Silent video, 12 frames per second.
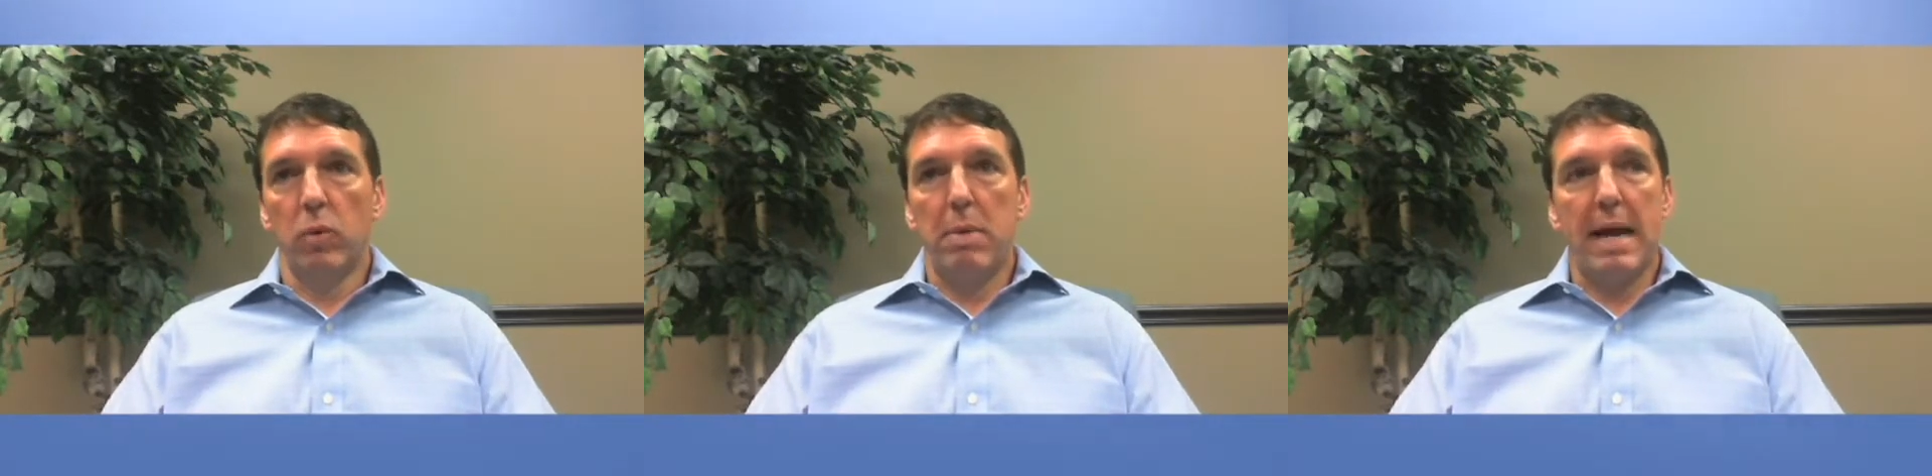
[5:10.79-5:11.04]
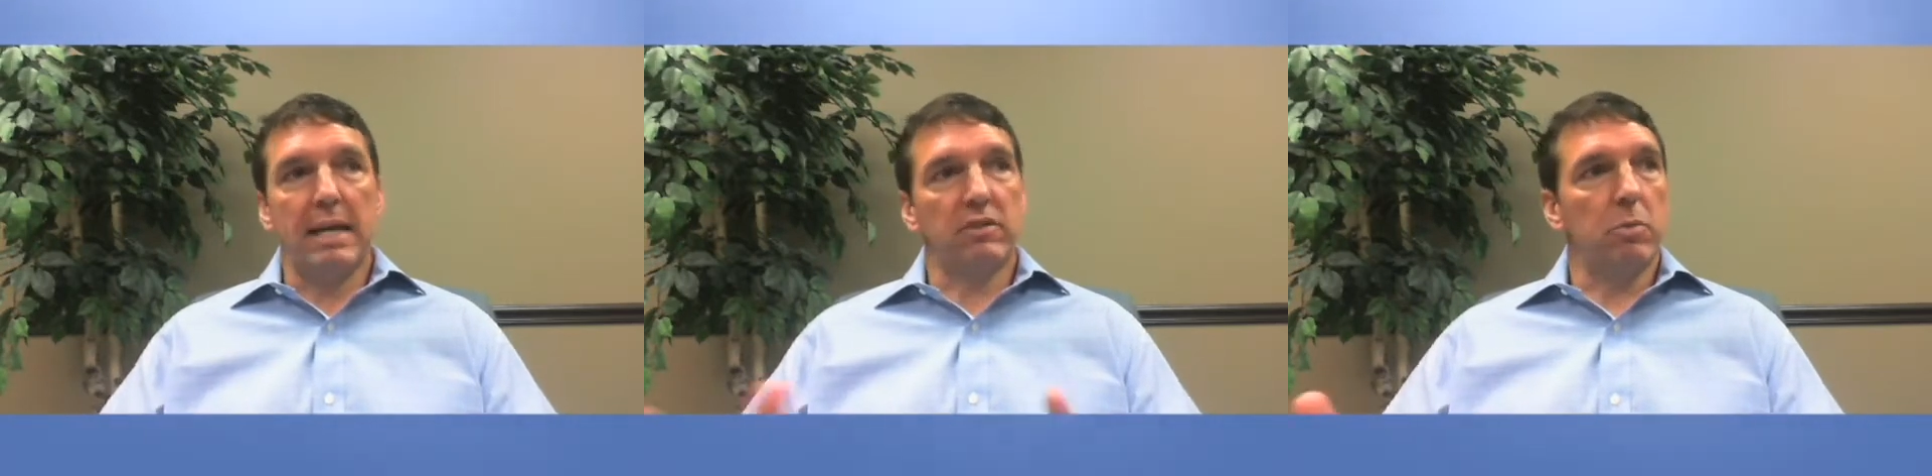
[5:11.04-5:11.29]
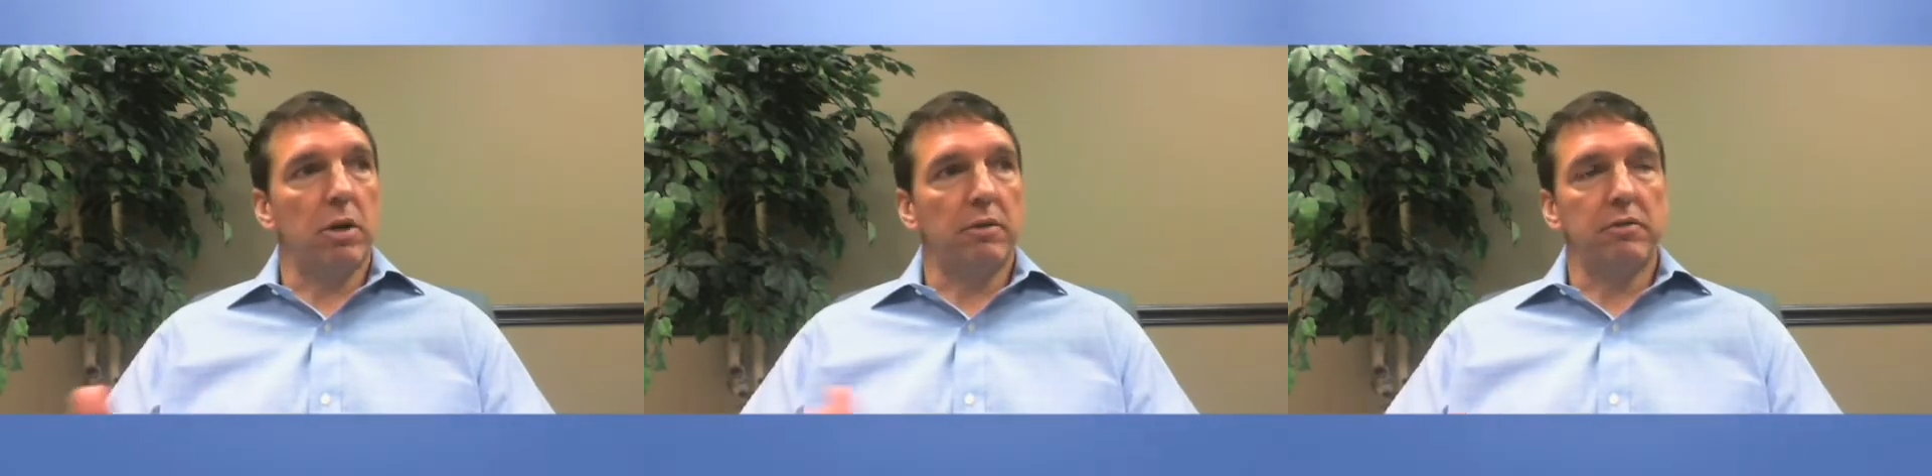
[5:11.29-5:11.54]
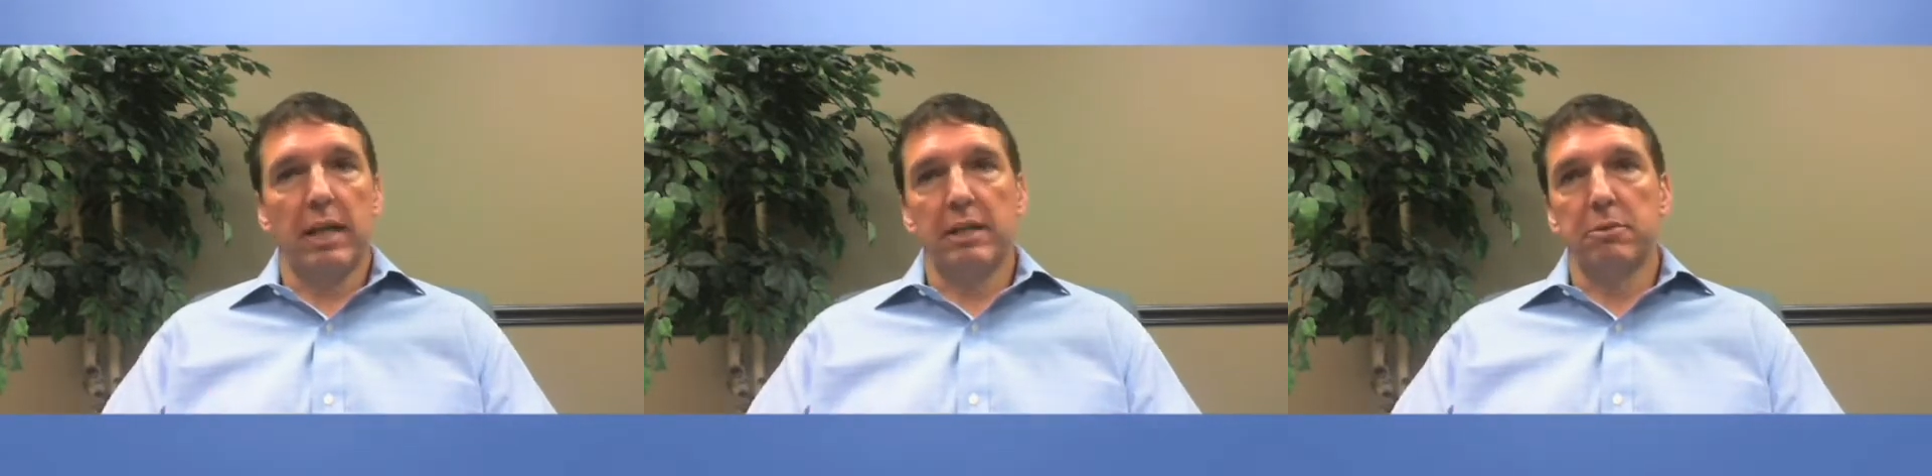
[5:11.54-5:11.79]
we pass them
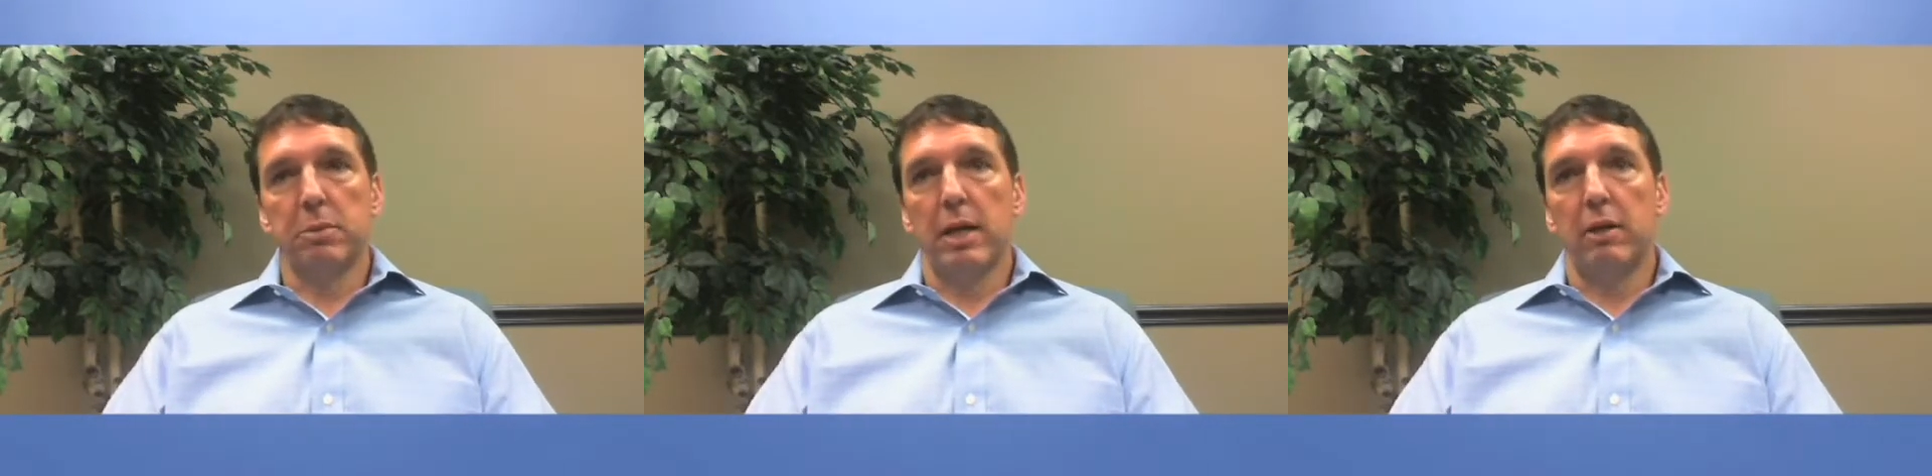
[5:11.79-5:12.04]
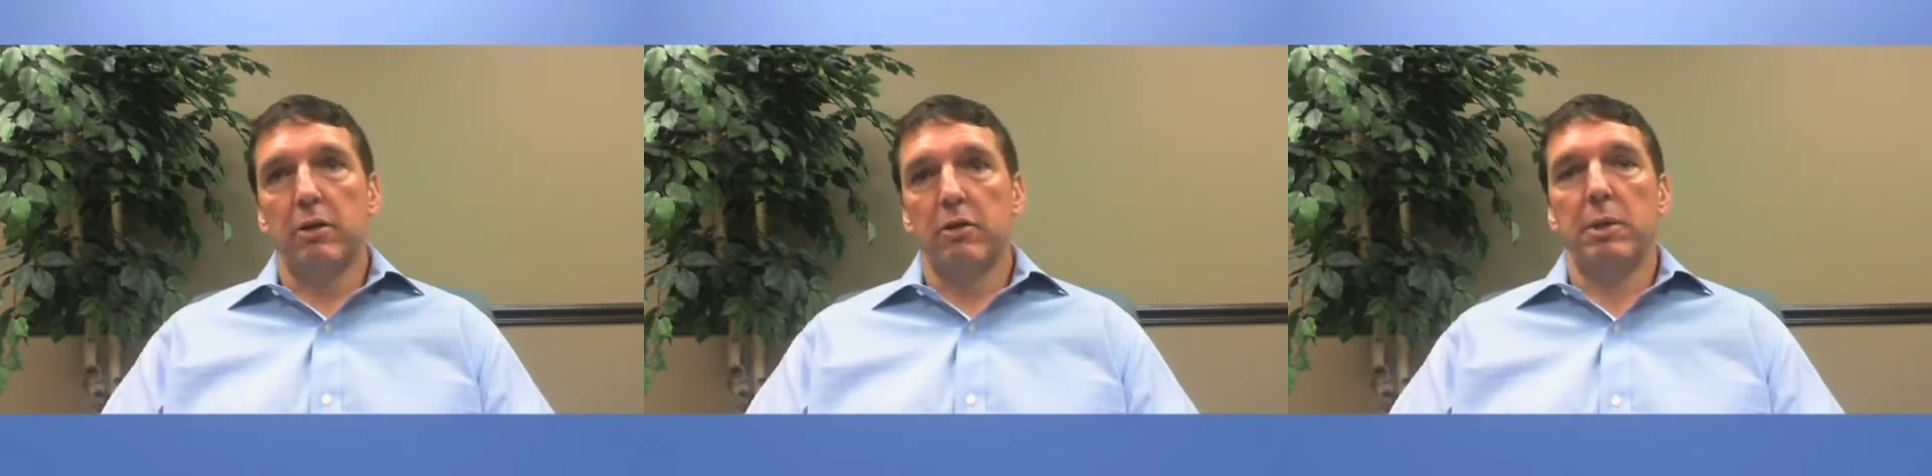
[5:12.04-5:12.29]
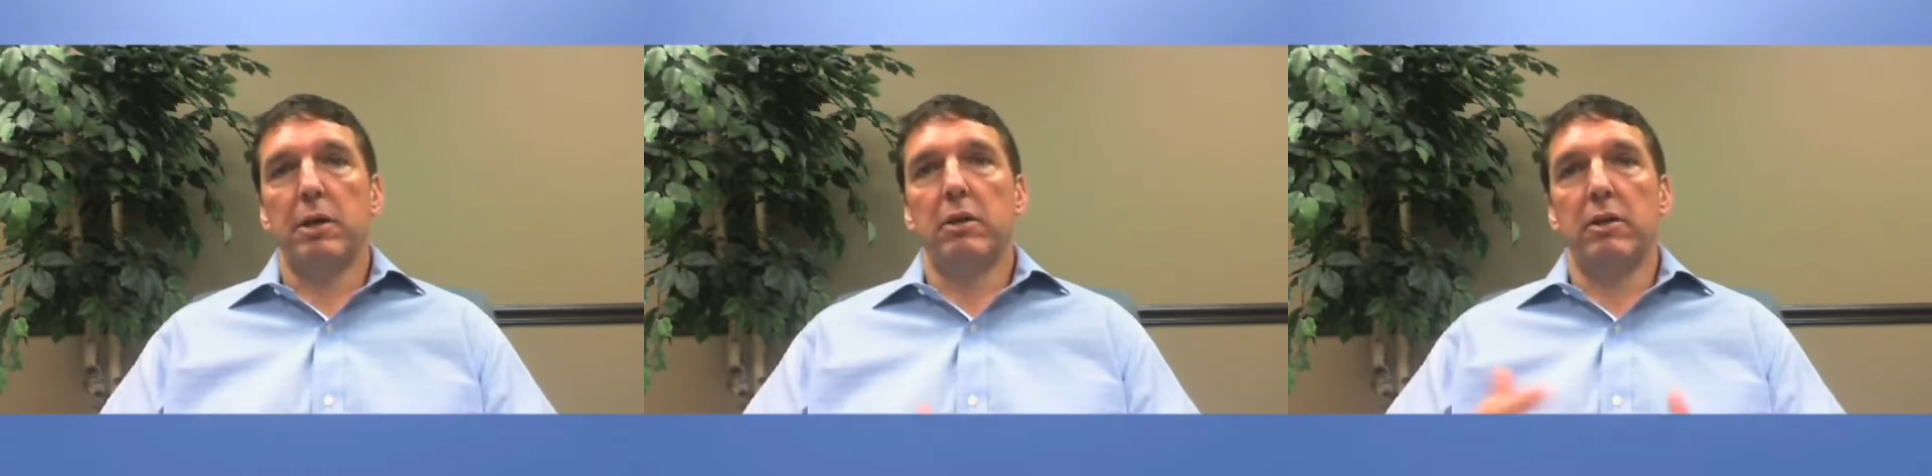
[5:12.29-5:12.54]
off to Expeditor to be